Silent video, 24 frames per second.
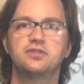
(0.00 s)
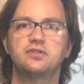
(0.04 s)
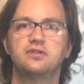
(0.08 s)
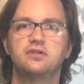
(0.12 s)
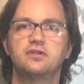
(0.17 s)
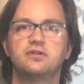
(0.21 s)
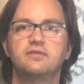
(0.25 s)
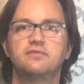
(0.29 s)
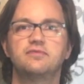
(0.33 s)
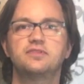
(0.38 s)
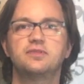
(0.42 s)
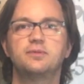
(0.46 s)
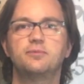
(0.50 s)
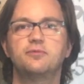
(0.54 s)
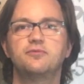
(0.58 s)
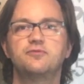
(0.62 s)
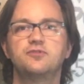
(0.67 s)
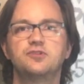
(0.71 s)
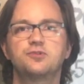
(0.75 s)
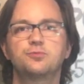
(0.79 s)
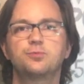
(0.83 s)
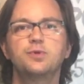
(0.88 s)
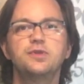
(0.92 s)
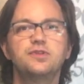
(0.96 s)
of some of
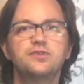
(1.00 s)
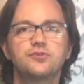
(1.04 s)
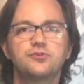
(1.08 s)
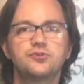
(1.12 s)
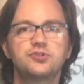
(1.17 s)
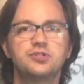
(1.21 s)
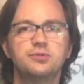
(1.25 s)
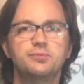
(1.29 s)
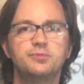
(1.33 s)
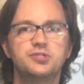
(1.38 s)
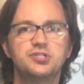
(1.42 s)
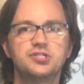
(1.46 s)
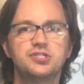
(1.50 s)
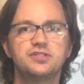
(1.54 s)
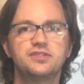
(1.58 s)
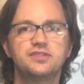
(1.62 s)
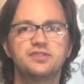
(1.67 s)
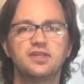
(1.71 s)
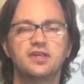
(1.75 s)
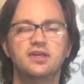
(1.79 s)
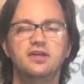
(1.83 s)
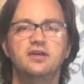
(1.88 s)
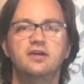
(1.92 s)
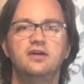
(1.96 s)
his research
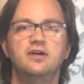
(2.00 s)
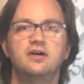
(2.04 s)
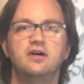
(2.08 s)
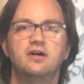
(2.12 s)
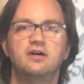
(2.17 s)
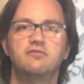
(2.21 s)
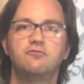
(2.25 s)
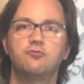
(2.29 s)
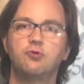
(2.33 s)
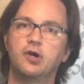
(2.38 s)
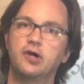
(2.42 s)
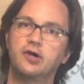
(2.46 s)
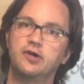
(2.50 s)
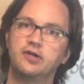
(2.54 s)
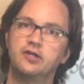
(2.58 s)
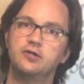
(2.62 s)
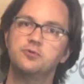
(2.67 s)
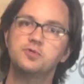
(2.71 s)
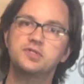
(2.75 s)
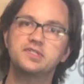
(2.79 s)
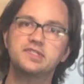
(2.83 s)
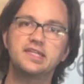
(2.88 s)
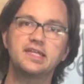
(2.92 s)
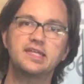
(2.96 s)
images of where he
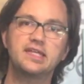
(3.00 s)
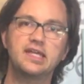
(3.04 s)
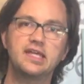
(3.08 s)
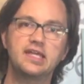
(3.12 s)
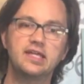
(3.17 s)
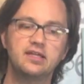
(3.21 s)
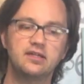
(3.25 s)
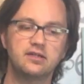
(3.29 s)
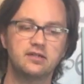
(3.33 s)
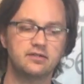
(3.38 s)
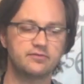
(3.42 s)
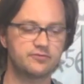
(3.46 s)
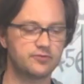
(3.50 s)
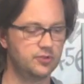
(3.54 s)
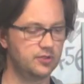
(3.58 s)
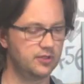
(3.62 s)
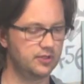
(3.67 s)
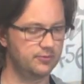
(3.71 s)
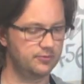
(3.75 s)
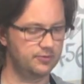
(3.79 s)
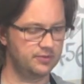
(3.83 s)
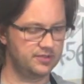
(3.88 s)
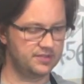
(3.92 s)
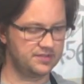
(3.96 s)
was thinking of
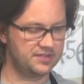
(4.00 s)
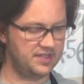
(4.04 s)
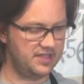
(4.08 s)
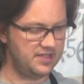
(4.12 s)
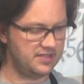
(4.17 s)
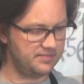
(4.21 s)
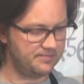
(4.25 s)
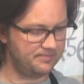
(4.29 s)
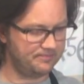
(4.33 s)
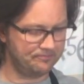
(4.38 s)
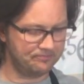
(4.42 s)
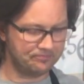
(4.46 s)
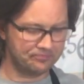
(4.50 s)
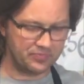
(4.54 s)
going with the set.